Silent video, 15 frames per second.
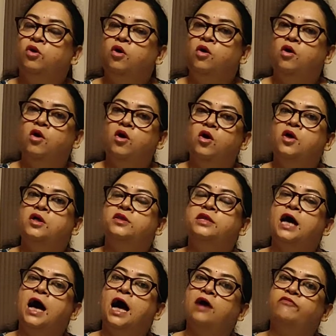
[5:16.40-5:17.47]
You know,
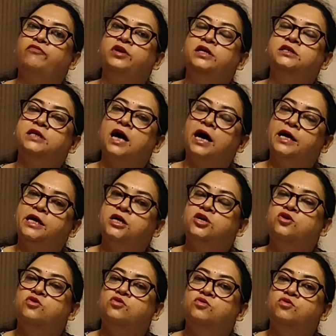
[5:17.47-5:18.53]
the average
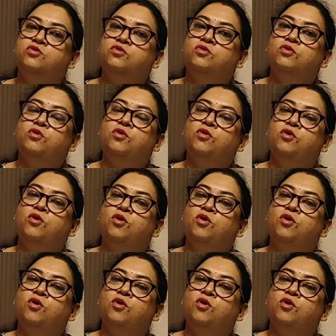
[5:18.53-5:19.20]
IQ